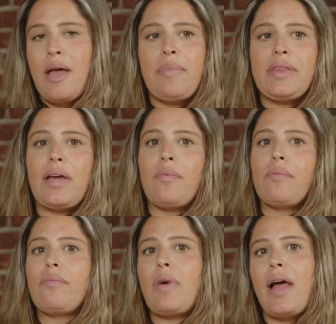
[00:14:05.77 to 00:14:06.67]
But
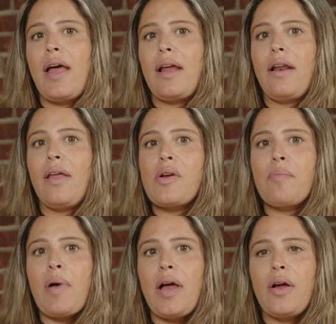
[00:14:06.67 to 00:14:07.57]
then I had another
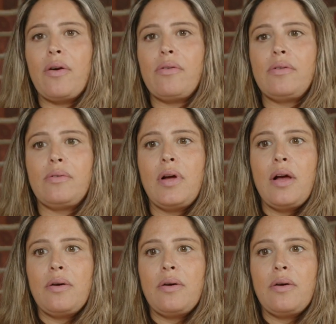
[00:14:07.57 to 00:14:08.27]
buyer who